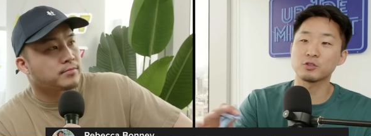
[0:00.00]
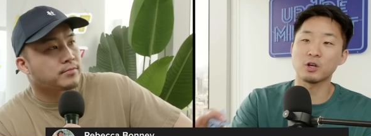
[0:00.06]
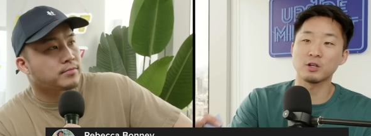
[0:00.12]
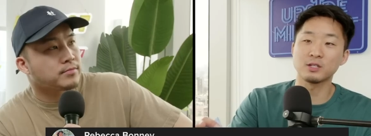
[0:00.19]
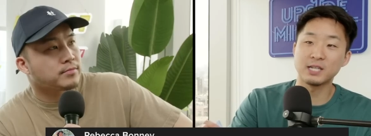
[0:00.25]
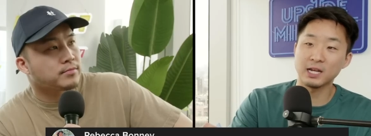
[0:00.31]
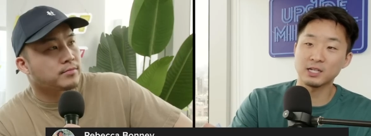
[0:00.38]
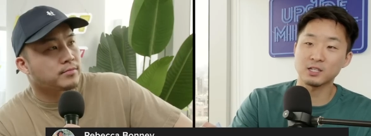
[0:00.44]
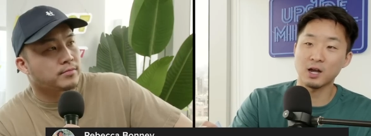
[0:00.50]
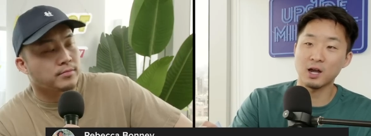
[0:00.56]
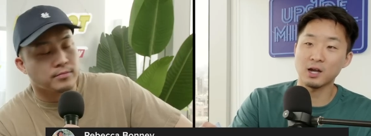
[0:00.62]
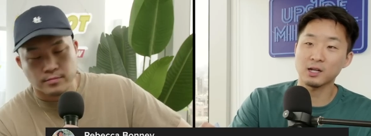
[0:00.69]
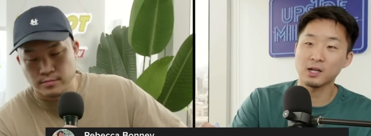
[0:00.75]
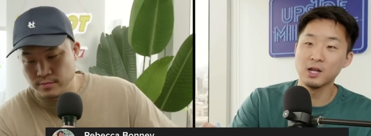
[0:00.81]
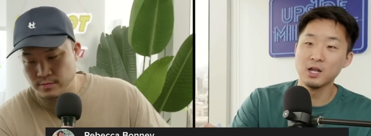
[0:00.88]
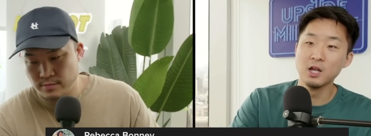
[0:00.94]
Speaker 1: on
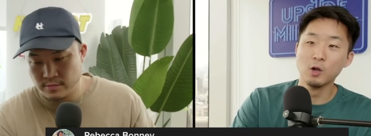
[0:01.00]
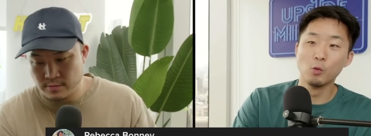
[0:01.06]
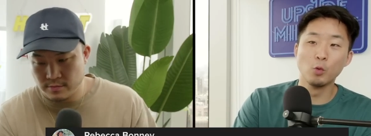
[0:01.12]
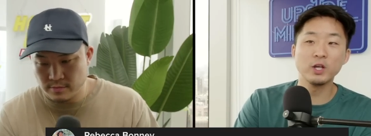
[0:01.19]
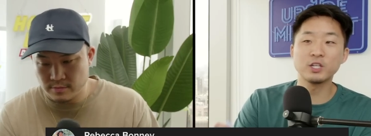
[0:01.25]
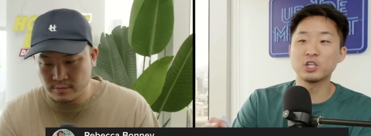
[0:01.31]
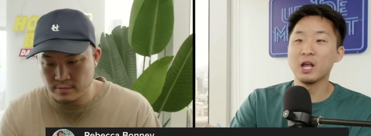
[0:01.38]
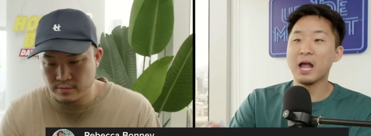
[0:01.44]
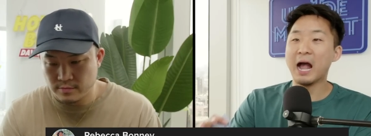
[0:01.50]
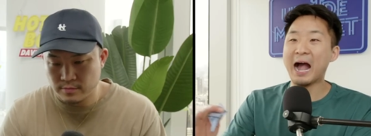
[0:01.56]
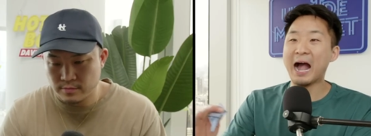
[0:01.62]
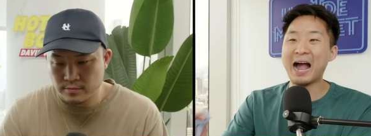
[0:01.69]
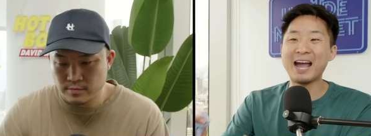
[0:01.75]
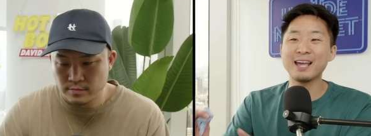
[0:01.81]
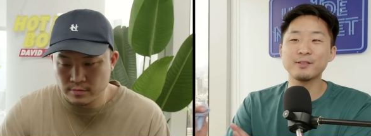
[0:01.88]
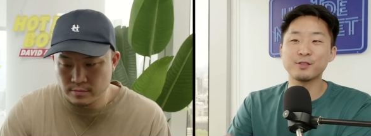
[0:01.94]
TikTok, which
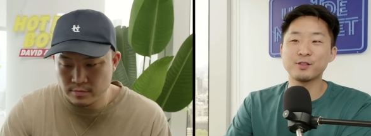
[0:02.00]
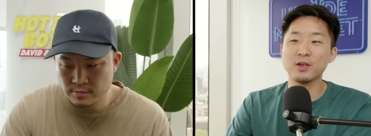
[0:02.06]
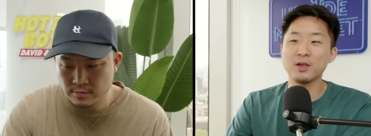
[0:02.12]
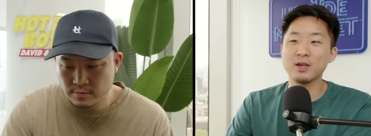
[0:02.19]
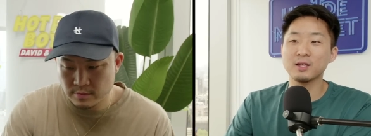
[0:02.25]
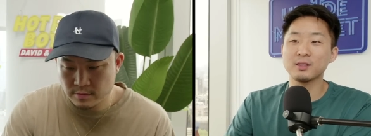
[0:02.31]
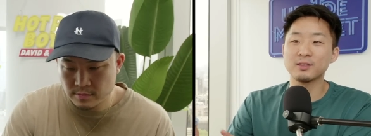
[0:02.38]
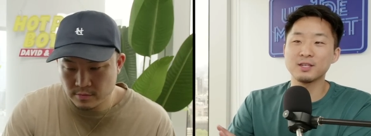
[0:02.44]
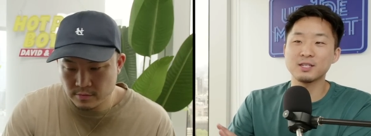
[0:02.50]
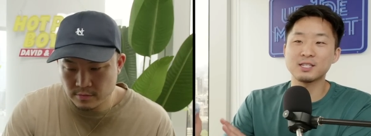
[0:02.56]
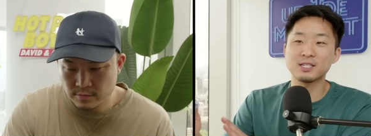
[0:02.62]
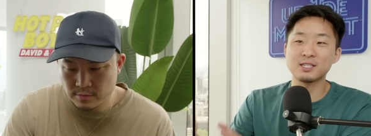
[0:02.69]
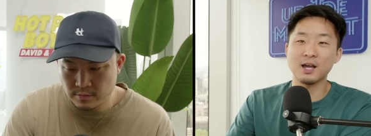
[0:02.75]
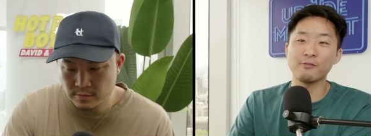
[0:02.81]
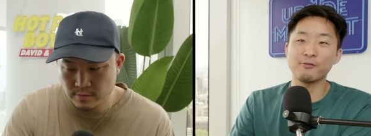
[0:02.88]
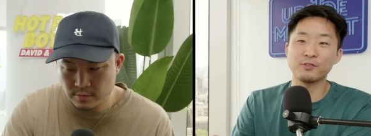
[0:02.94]
I think this
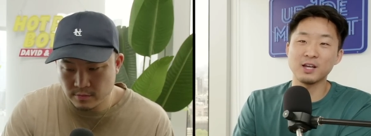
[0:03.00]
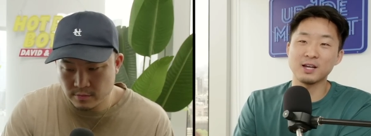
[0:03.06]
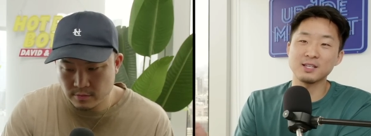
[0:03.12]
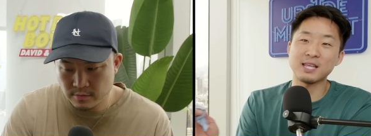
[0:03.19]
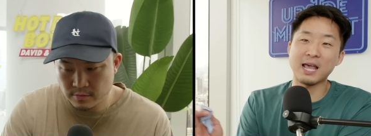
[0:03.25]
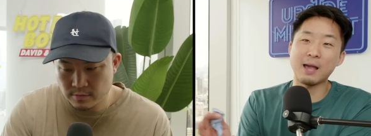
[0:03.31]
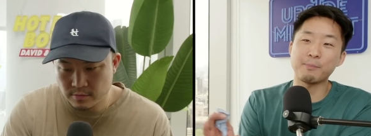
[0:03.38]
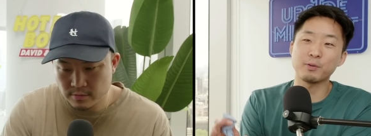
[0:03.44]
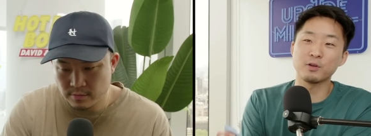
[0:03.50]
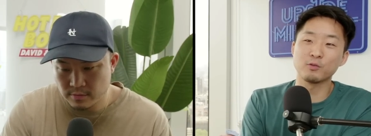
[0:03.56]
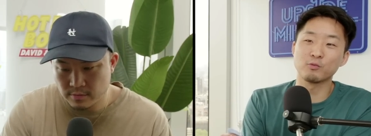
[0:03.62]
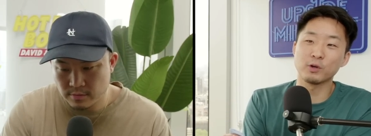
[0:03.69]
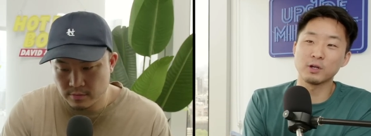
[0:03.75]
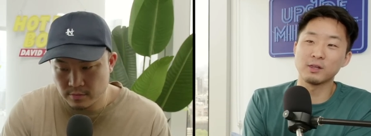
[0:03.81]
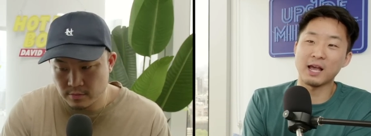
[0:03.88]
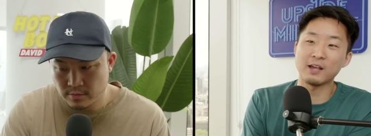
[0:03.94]
stuff does happen
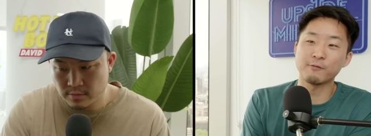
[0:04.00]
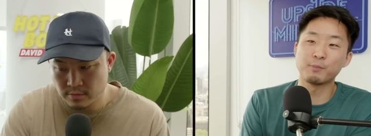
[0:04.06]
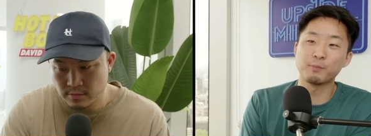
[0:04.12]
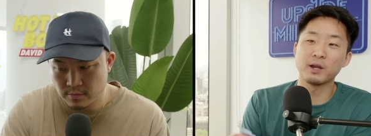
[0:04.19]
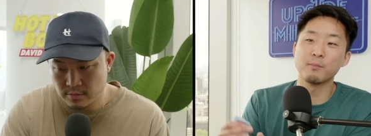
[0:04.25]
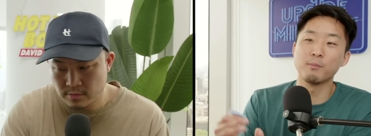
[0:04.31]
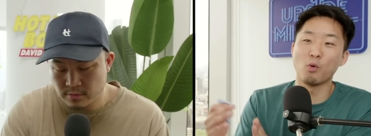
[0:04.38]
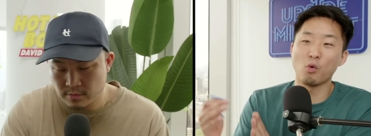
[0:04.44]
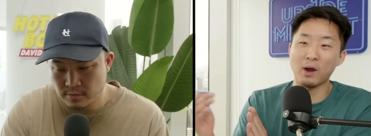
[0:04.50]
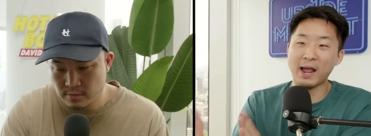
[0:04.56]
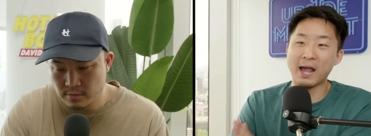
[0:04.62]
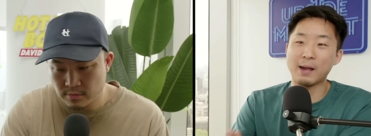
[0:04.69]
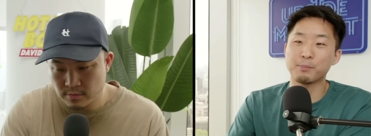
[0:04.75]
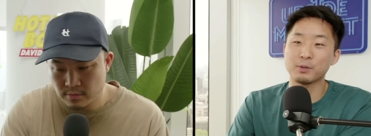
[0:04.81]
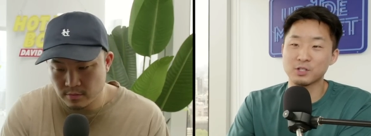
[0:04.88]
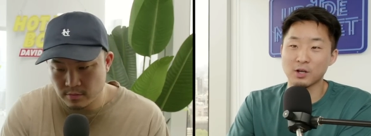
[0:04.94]
in real life, but it more
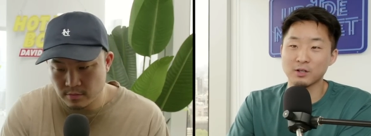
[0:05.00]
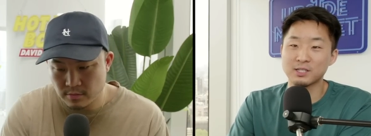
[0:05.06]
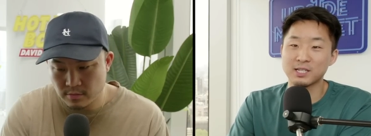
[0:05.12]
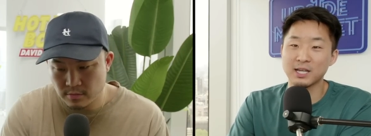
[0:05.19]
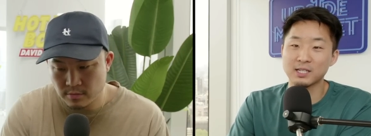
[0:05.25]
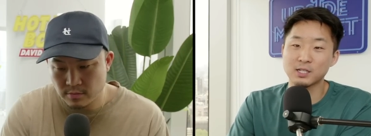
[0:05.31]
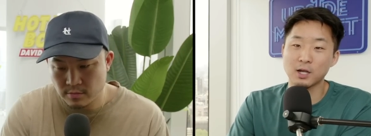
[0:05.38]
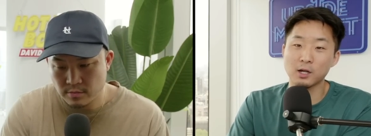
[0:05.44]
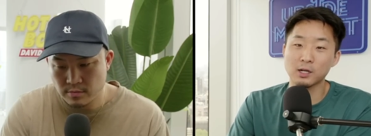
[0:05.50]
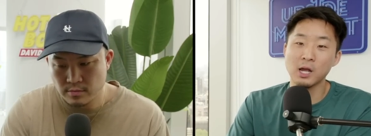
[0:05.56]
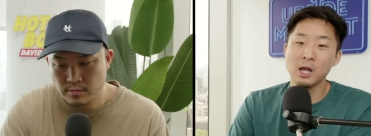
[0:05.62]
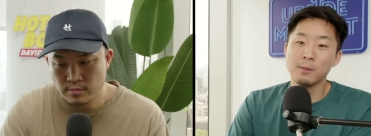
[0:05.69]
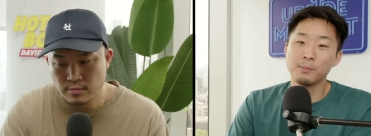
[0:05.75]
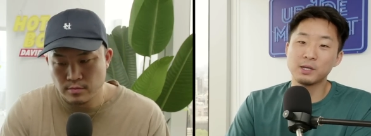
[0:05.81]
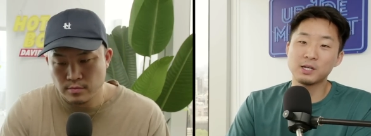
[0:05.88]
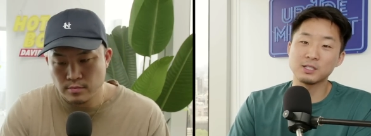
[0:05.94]
happens on TikTok
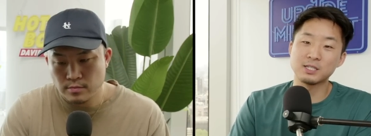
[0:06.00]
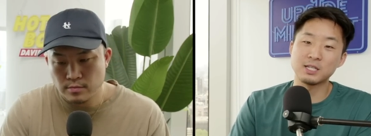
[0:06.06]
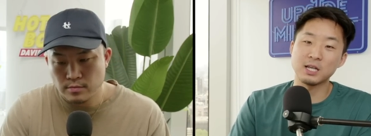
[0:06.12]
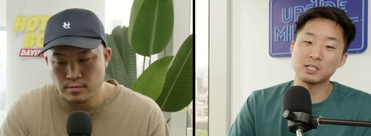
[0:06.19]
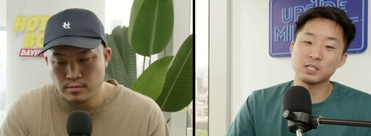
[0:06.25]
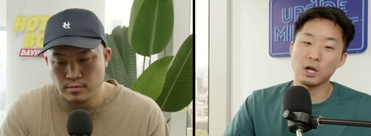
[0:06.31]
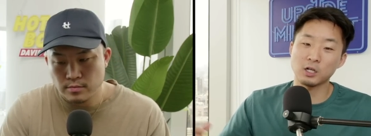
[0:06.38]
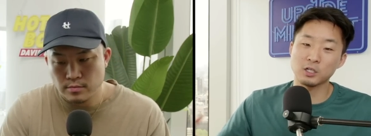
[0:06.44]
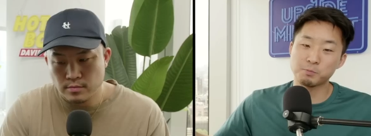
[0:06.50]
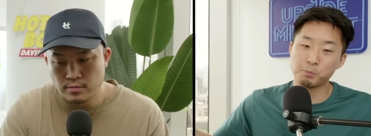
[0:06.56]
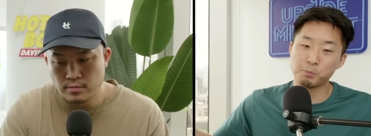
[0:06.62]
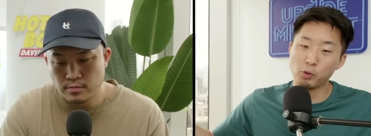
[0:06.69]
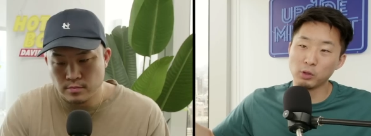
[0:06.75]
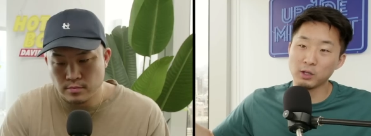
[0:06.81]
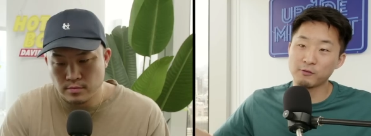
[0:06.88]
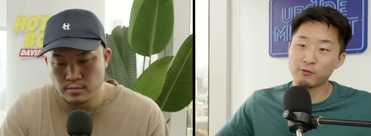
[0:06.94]
because TikTok is
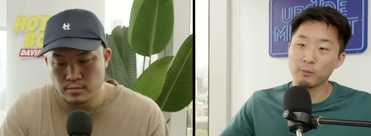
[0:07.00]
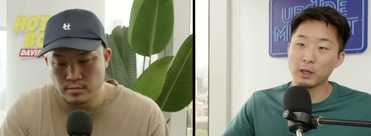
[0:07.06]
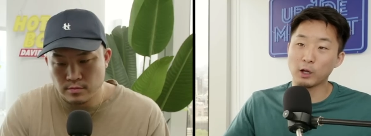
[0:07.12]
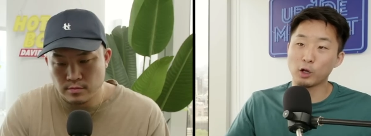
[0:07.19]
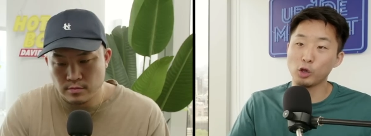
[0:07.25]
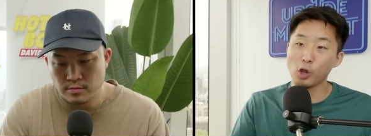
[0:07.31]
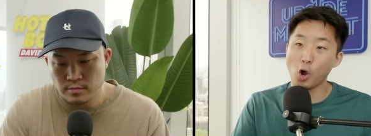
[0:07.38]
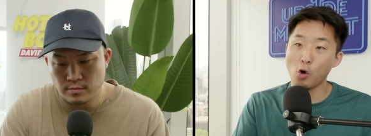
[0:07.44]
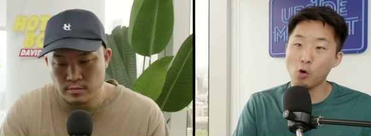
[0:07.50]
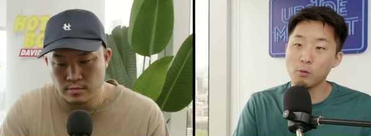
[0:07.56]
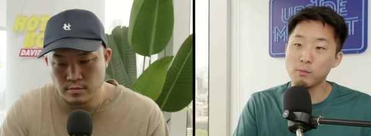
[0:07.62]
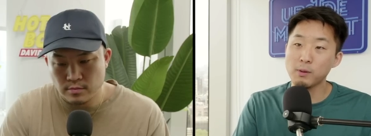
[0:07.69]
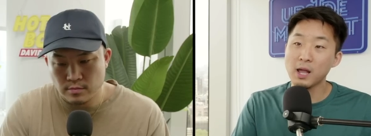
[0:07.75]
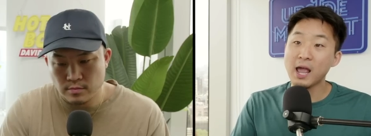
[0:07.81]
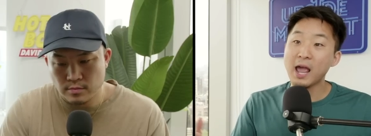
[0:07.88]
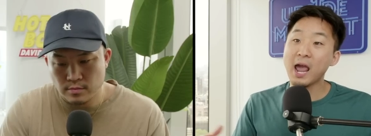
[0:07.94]
pulling from the
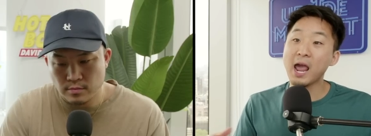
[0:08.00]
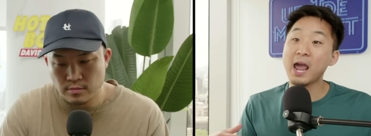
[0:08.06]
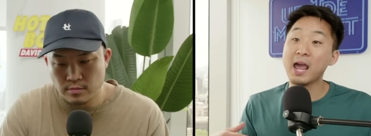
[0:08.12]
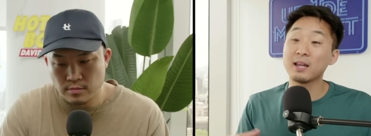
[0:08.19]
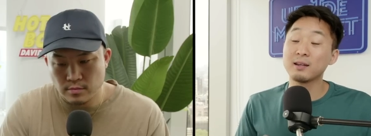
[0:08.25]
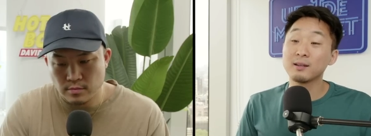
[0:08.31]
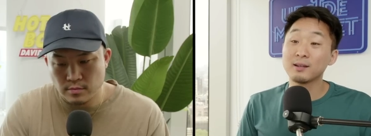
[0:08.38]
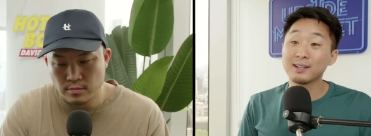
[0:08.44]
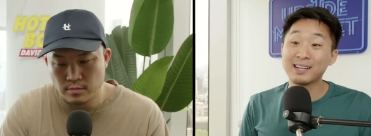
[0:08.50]
globe. And